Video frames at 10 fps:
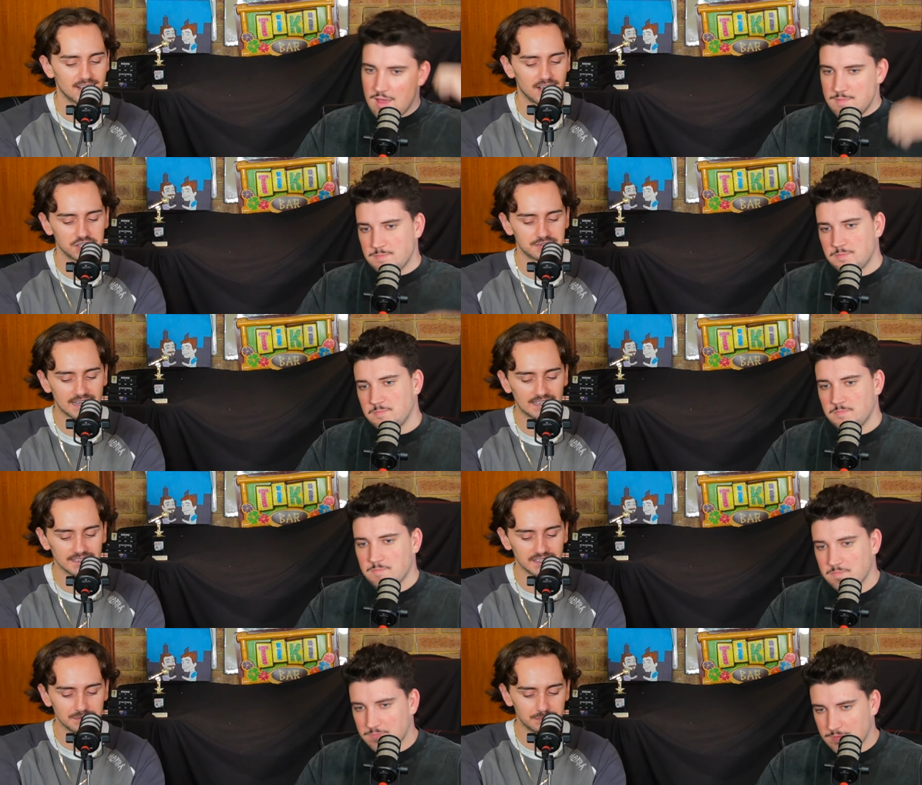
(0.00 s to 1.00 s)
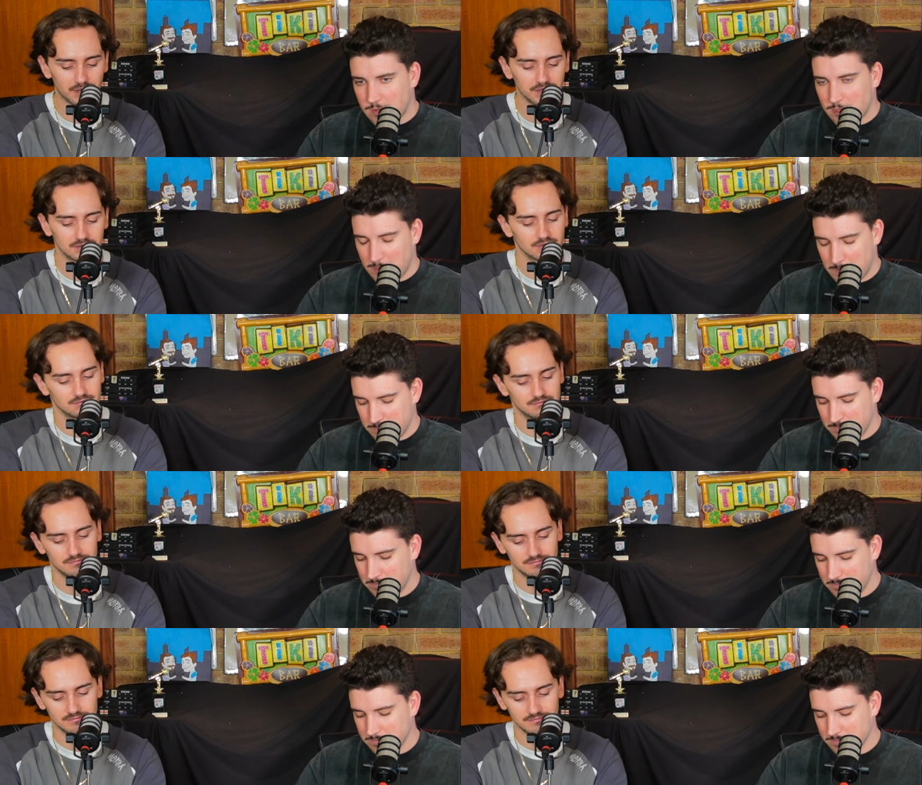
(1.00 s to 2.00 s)
Speaker 1: Yeah. the harsh reality. But
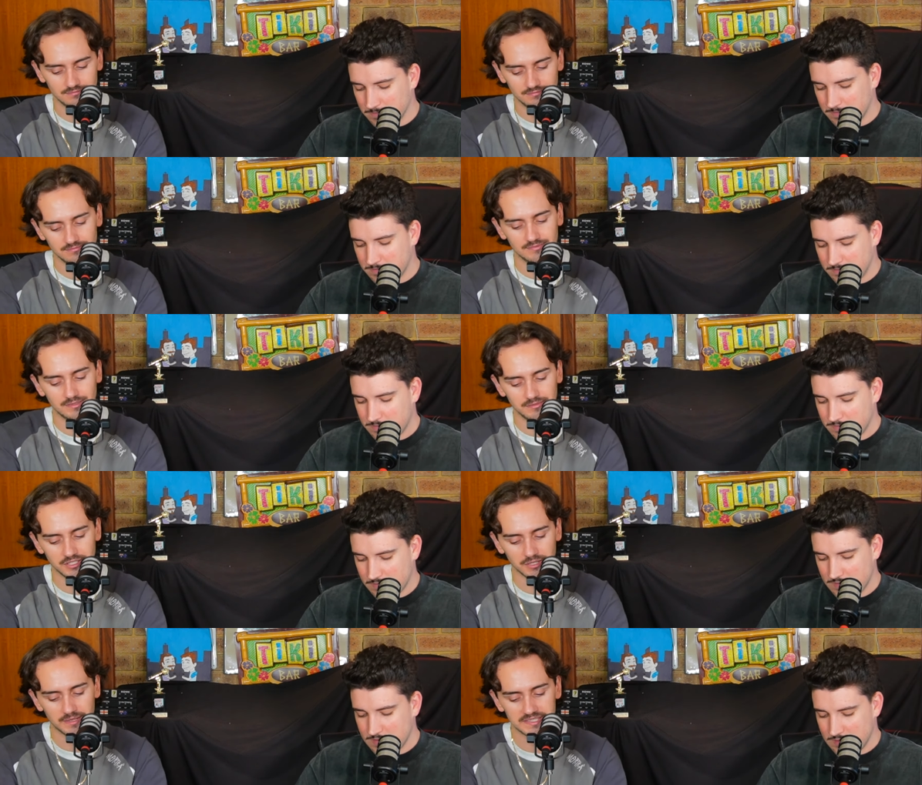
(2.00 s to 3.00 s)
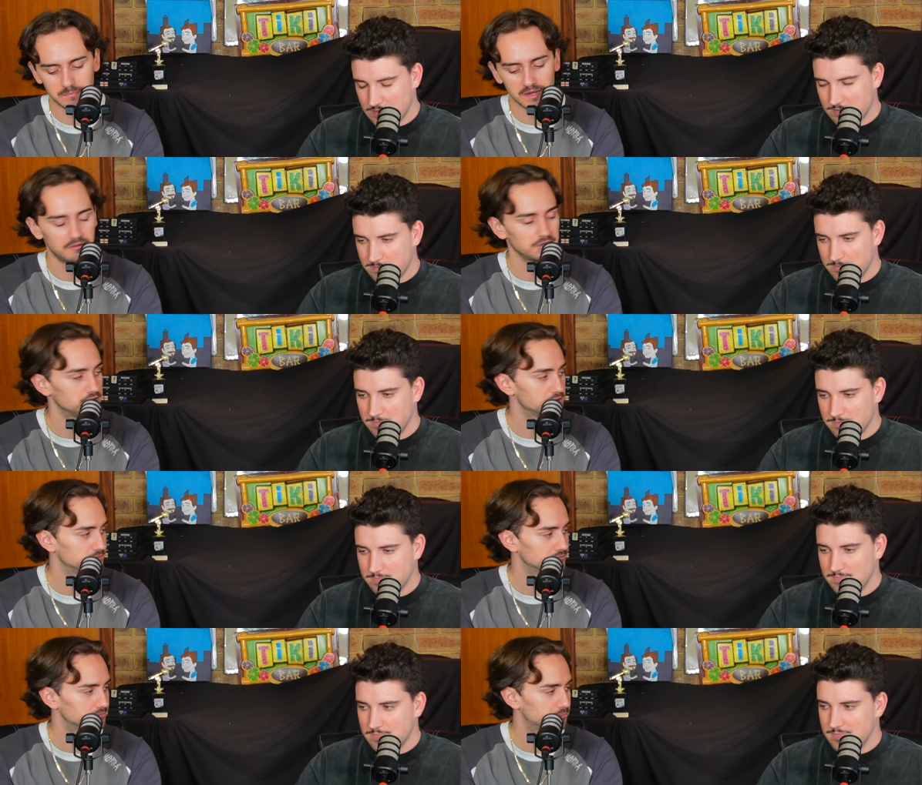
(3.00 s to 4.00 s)
you know, we're sparing
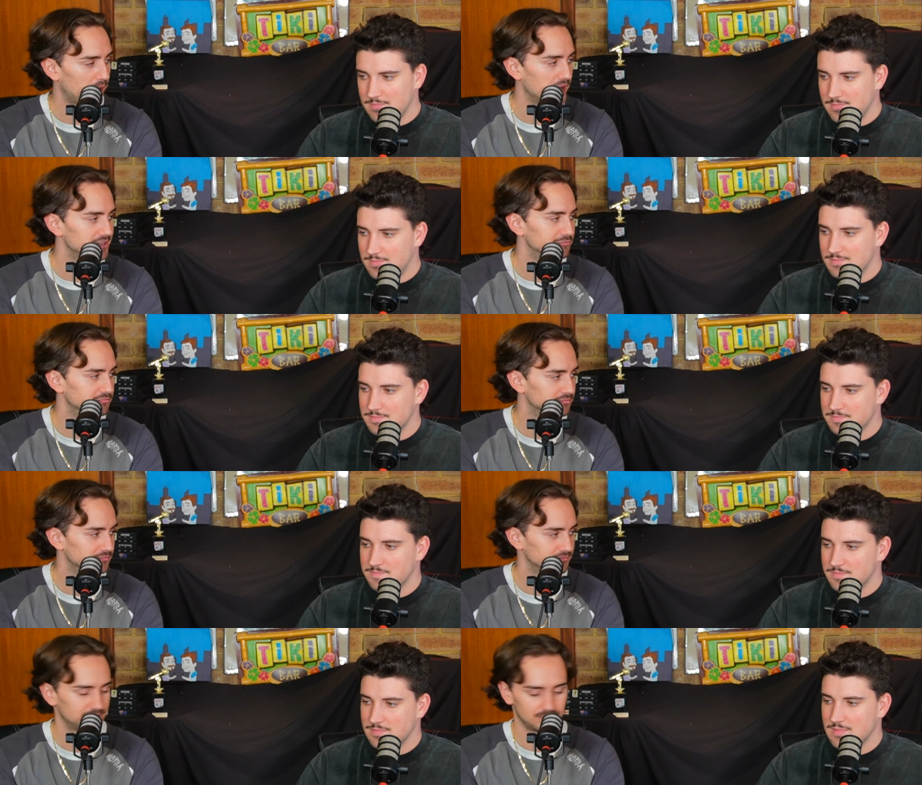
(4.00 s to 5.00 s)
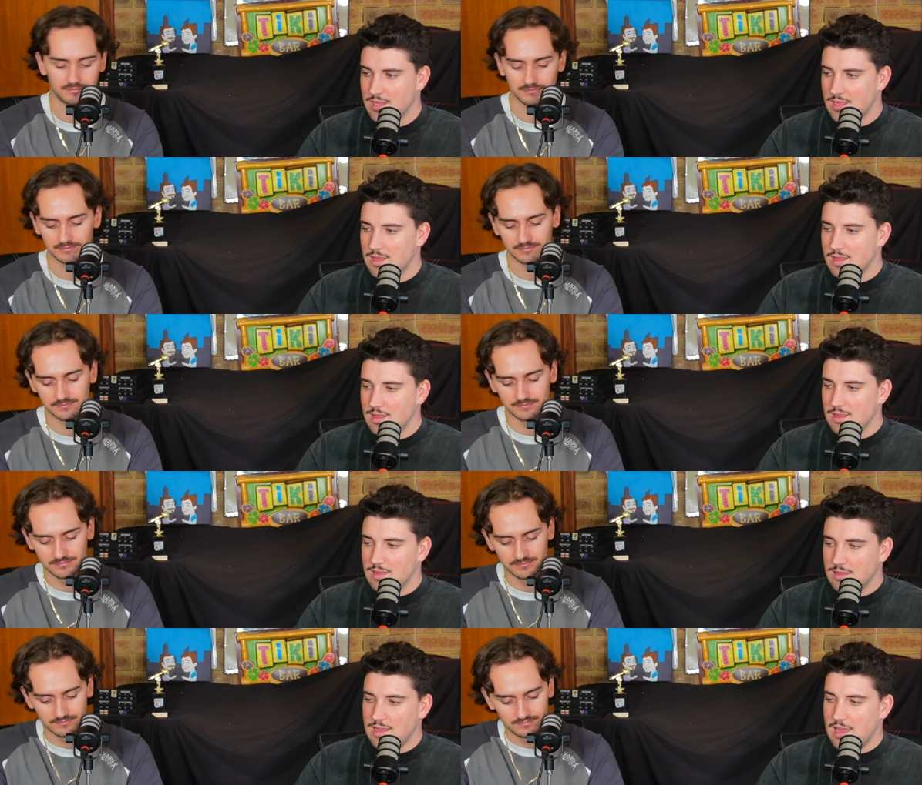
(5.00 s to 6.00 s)
you pain.
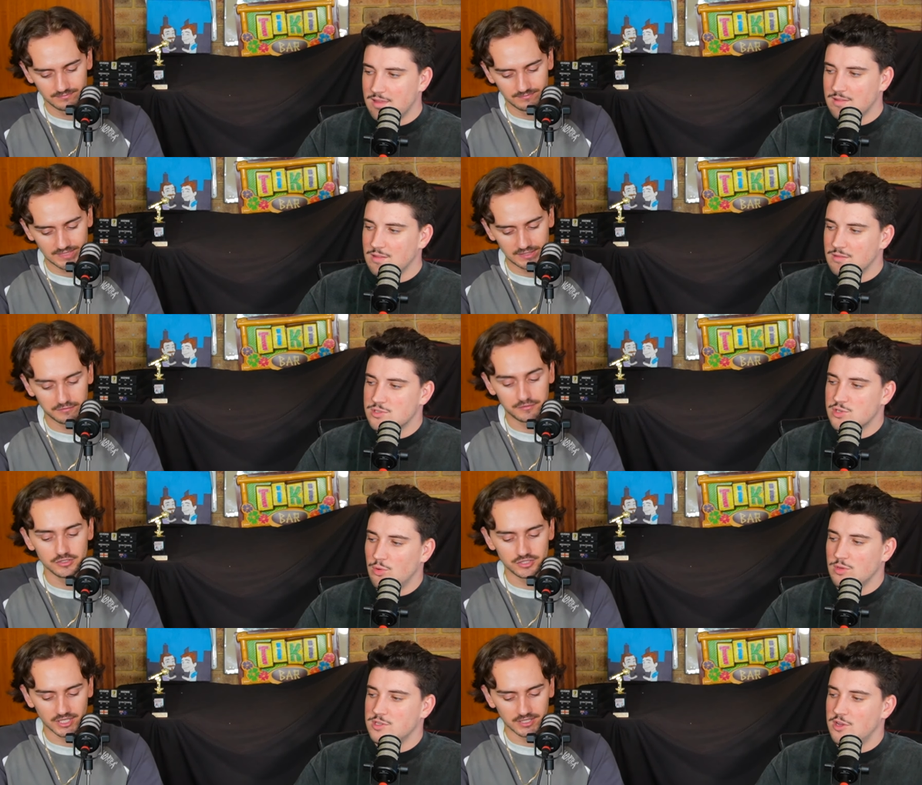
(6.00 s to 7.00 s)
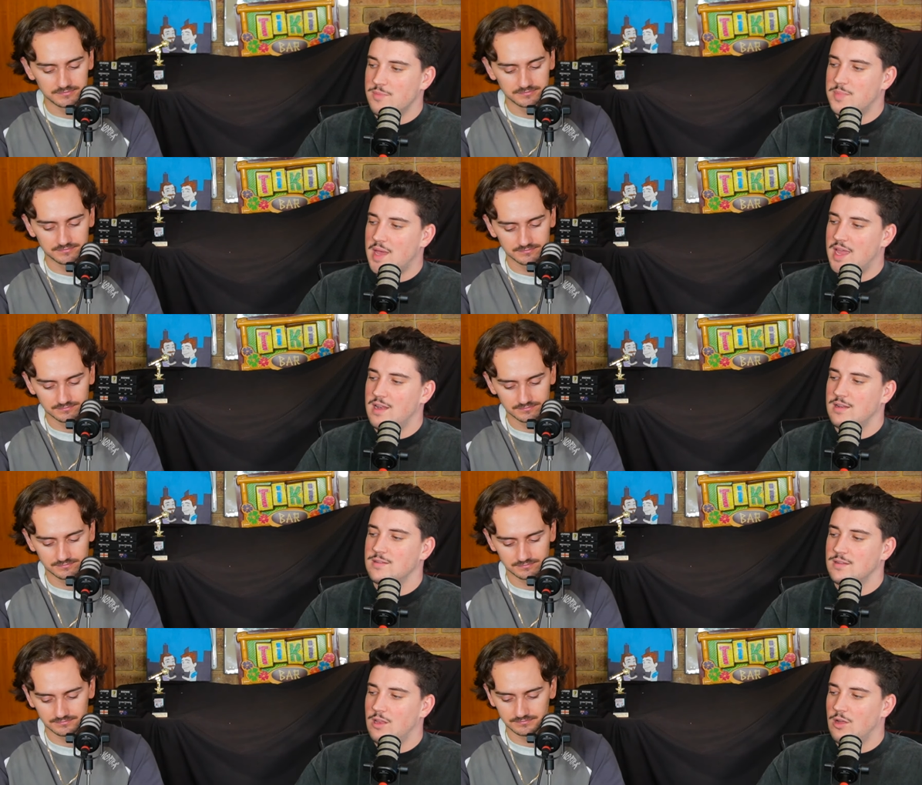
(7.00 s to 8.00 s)
Speaker 2: Yeah, In the short term
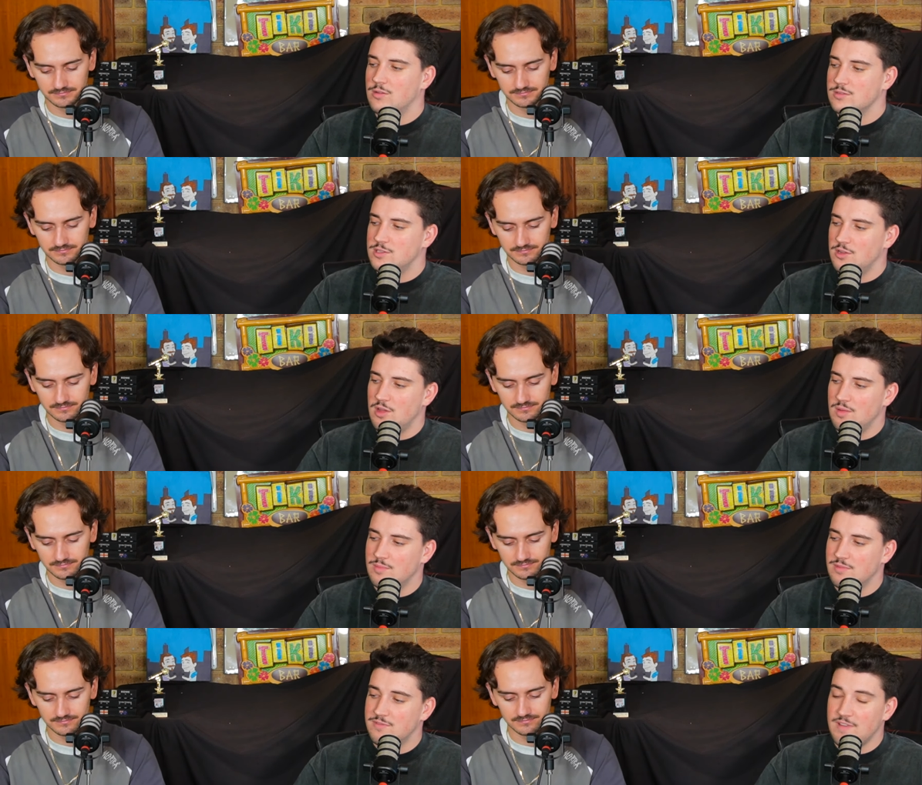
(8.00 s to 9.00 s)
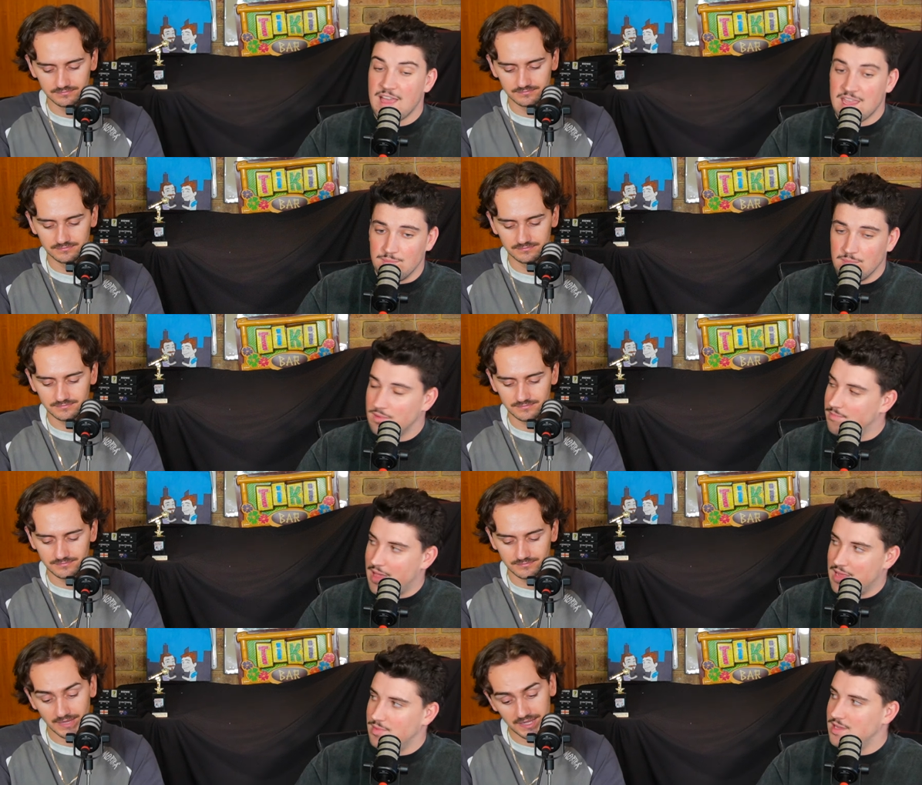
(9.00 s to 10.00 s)
pain, long term fame,
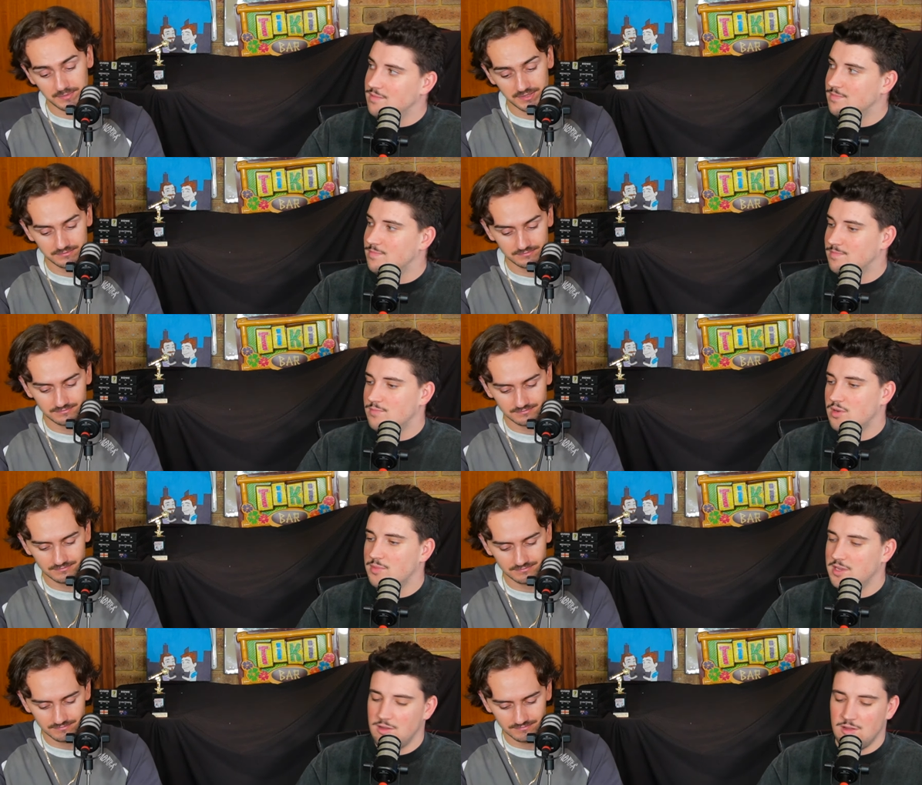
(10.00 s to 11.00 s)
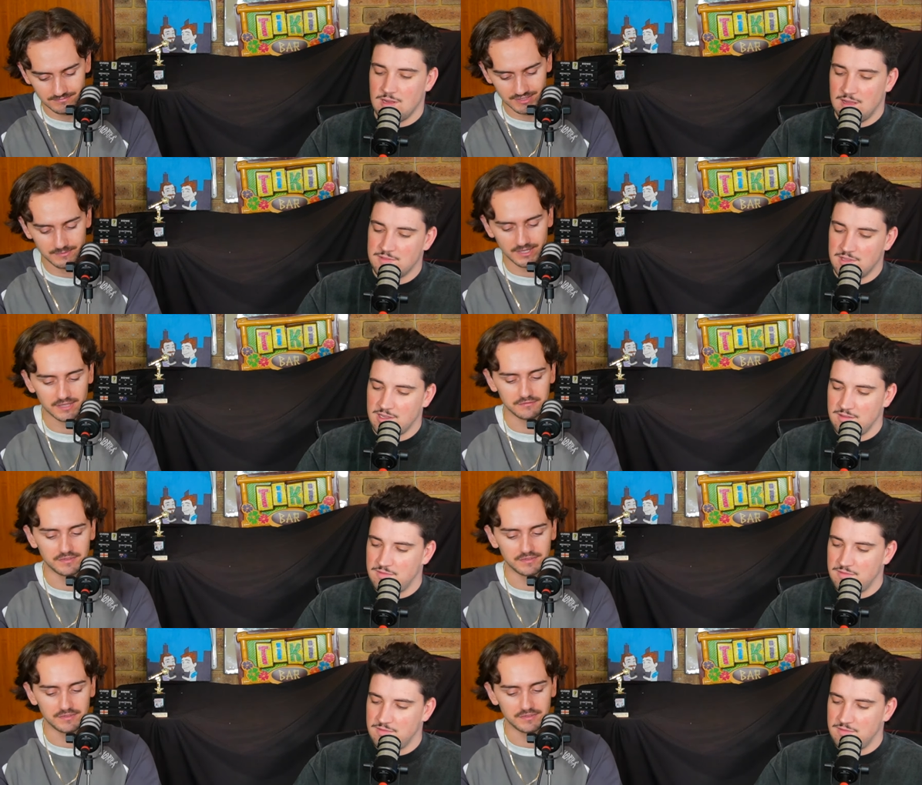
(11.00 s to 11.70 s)
maybe. Maybe Probably not after the might